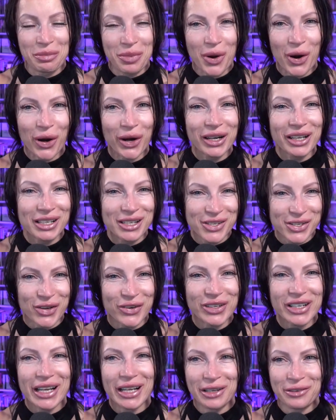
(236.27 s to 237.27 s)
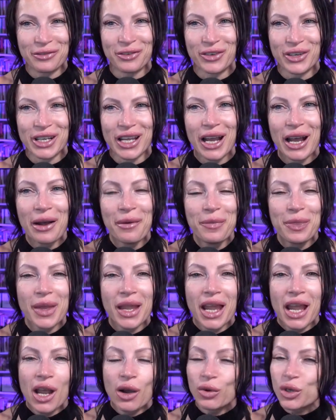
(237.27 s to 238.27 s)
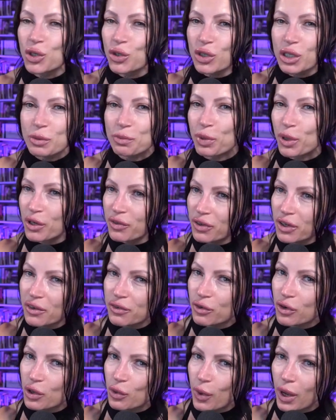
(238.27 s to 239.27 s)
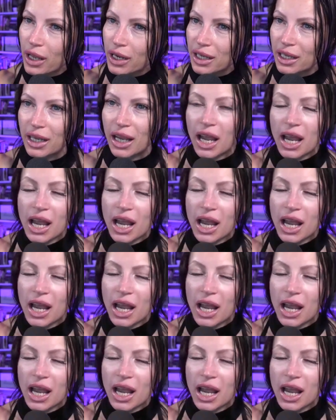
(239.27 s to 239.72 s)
park in Southern California, which was perfect for a wedding,